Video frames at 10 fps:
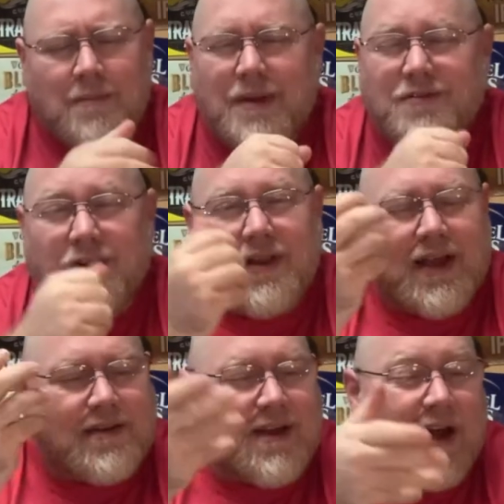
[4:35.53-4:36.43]
This is only
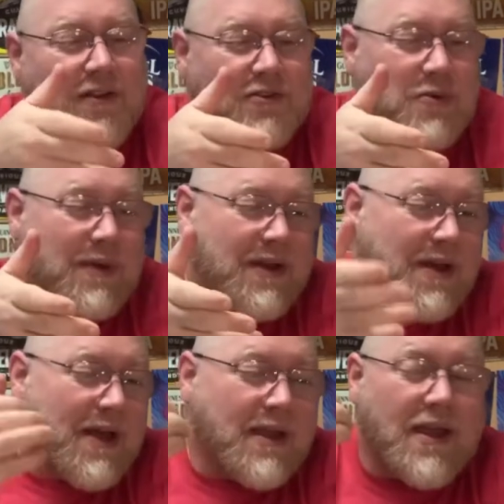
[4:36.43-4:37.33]
like a dollar
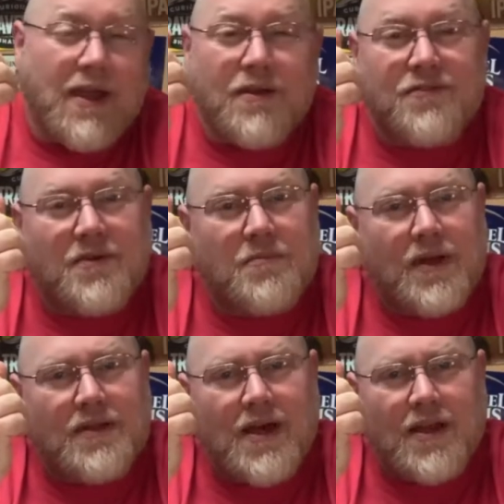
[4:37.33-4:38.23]
twenty-nine a can or something
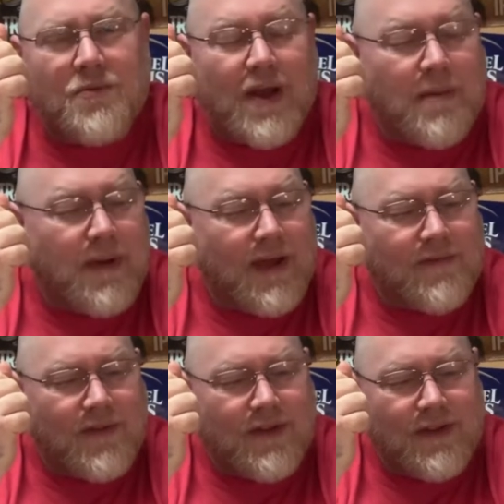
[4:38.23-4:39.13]
like that is what I paid
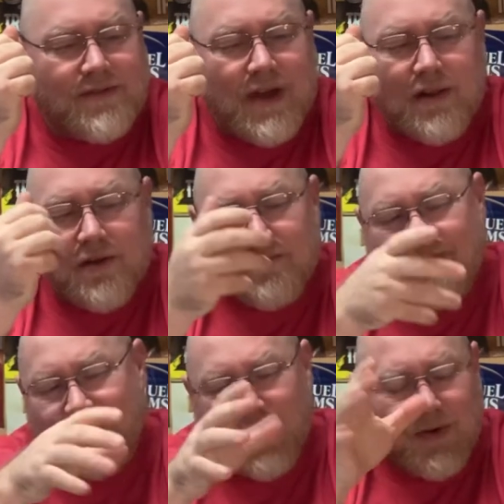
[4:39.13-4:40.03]
for this, a dollar
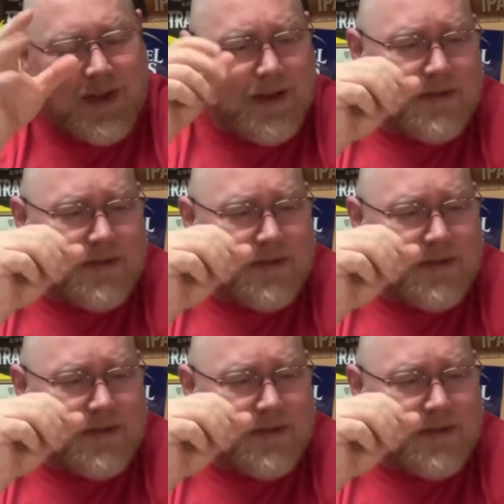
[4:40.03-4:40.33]
thirty,